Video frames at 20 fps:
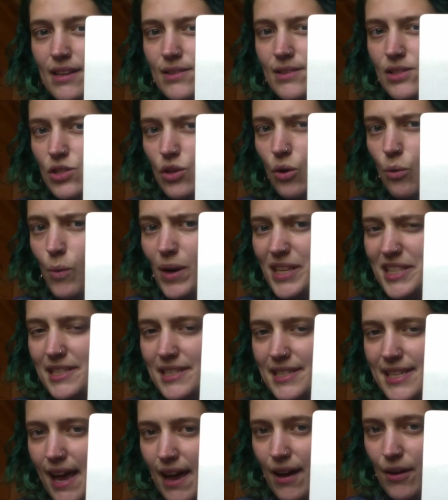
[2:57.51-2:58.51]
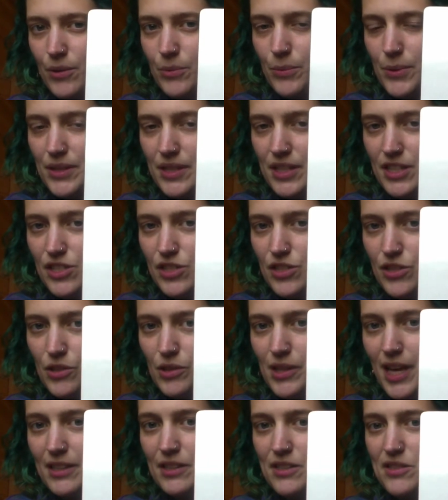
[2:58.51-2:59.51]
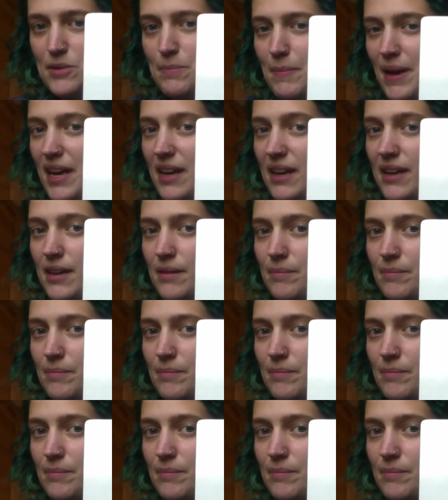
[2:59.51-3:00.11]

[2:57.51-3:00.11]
So what sound would these two letters make?